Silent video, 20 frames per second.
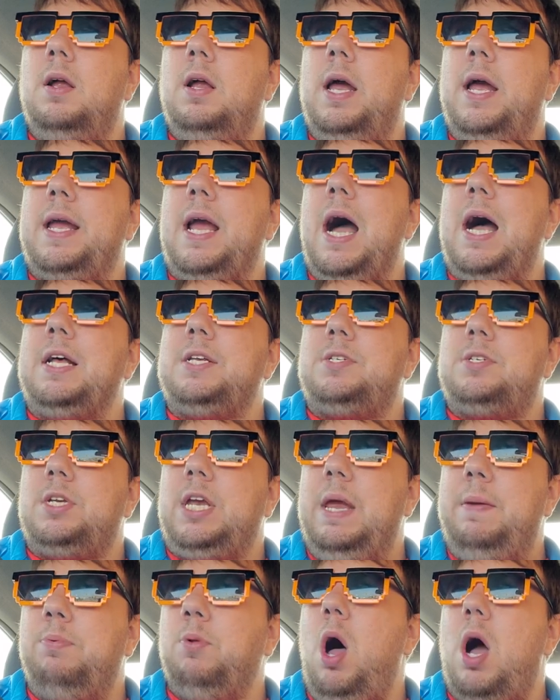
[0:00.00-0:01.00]
Hey, guys,
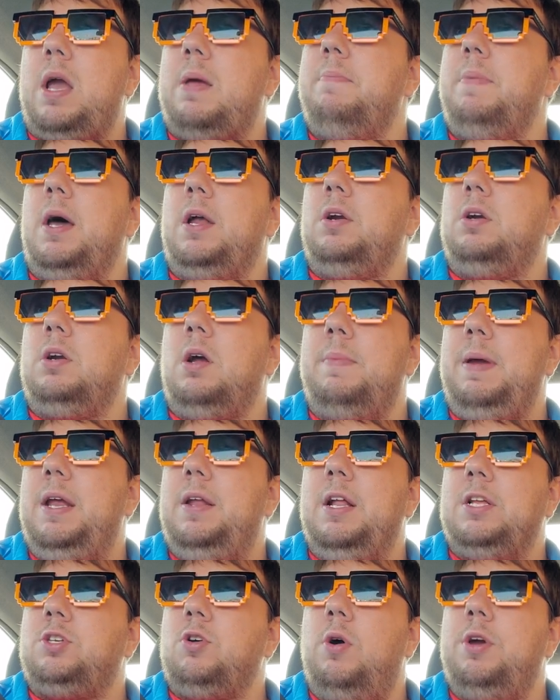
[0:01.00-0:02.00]
keep blocking better. I mean,
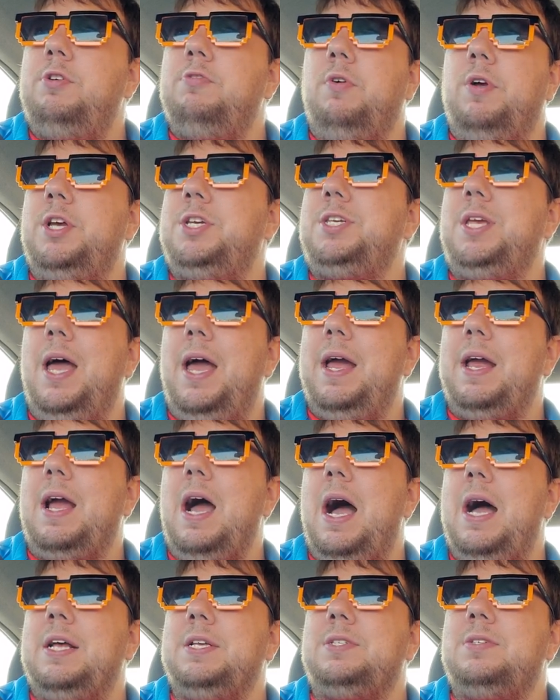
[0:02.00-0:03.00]
that's all you really say.
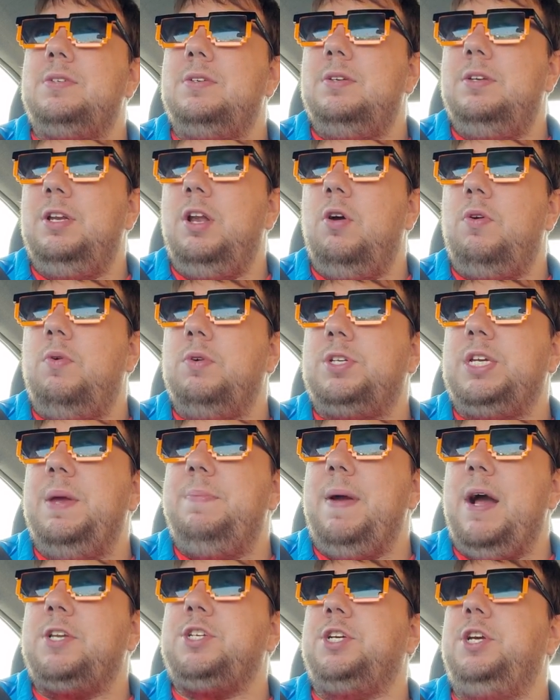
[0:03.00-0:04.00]
Guys, you know, let's
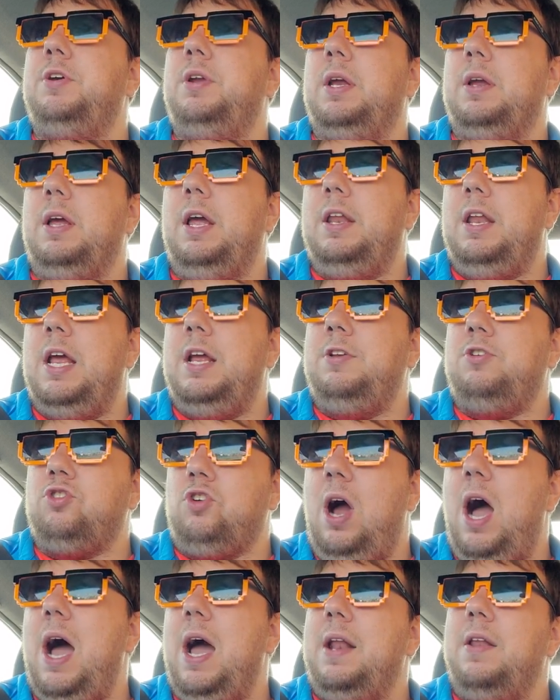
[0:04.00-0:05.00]
keep executing. And they
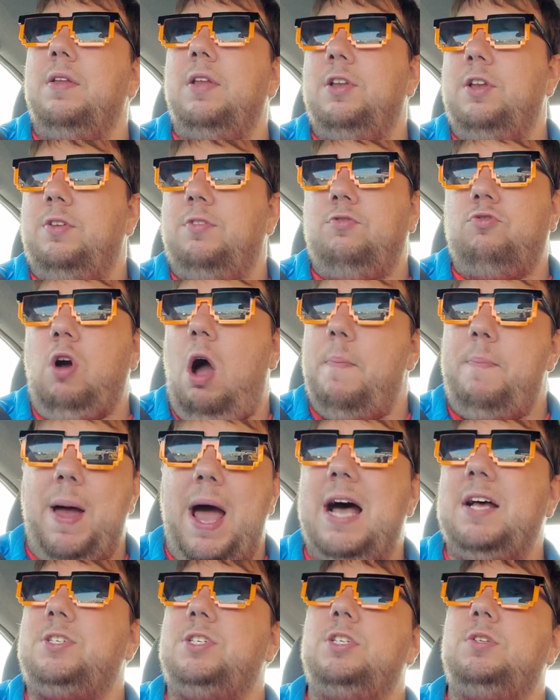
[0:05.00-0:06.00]
tried. Drop
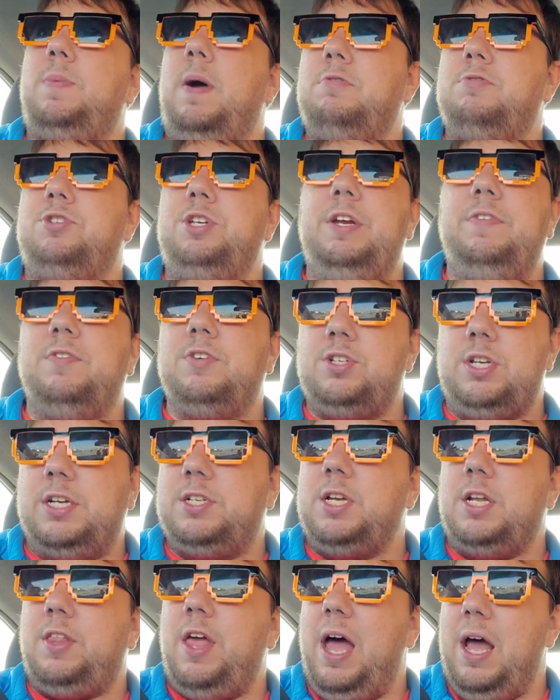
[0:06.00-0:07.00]
passes by receivers,
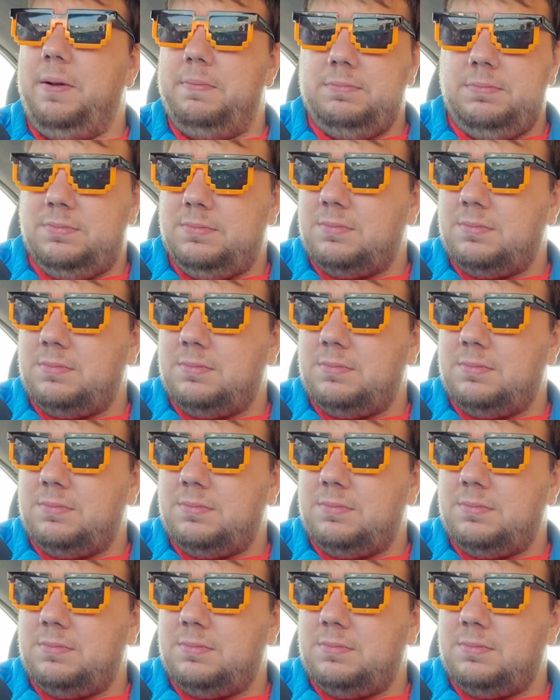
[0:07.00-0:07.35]
things like that.